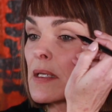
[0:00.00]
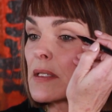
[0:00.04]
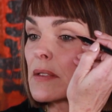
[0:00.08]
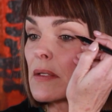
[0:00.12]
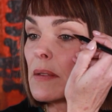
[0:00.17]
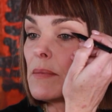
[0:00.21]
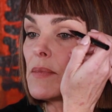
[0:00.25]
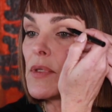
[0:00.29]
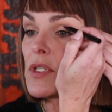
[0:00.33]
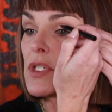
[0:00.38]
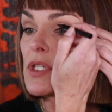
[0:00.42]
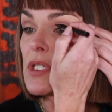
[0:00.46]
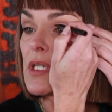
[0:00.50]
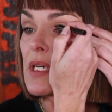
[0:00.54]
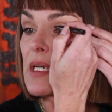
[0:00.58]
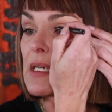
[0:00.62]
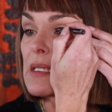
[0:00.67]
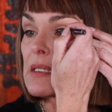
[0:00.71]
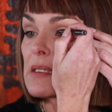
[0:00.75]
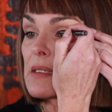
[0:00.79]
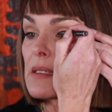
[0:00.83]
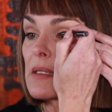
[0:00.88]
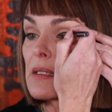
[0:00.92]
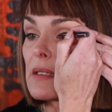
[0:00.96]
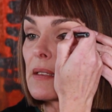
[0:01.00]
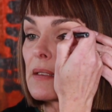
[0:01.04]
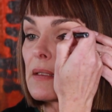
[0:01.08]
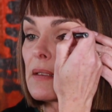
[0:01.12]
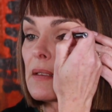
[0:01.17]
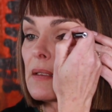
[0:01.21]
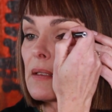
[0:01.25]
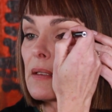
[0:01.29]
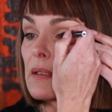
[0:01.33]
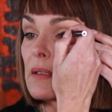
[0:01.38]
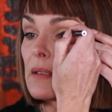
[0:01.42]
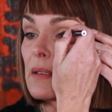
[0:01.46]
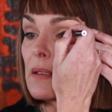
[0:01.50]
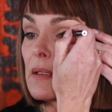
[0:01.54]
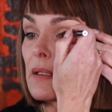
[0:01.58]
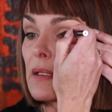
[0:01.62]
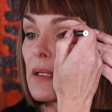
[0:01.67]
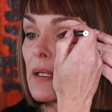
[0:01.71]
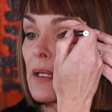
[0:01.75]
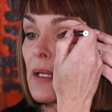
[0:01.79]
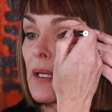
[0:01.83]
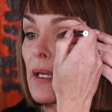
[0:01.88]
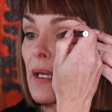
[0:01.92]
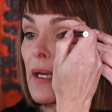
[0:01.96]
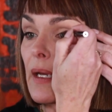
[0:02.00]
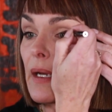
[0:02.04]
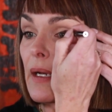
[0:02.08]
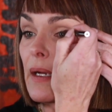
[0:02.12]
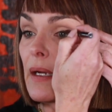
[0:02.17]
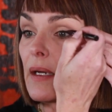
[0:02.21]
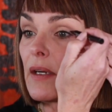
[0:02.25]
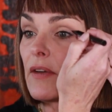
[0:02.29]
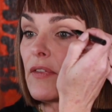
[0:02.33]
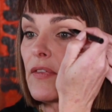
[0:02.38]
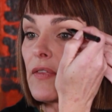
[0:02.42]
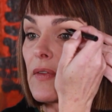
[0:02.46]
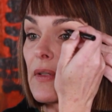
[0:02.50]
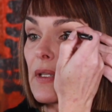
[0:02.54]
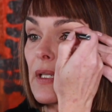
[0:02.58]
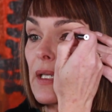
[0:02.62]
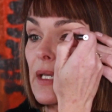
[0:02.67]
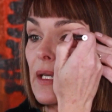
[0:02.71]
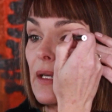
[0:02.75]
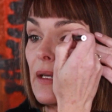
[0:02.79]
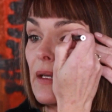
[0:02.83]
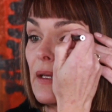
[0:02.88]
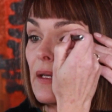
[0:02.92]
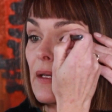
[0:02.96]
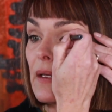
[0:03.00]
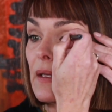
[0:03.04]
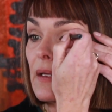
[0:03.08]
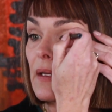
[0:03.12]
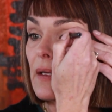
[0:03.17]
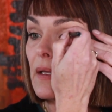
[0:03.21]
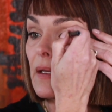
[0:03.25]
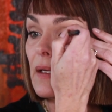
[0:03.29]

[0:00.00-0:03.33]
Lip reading: So I'm just carefully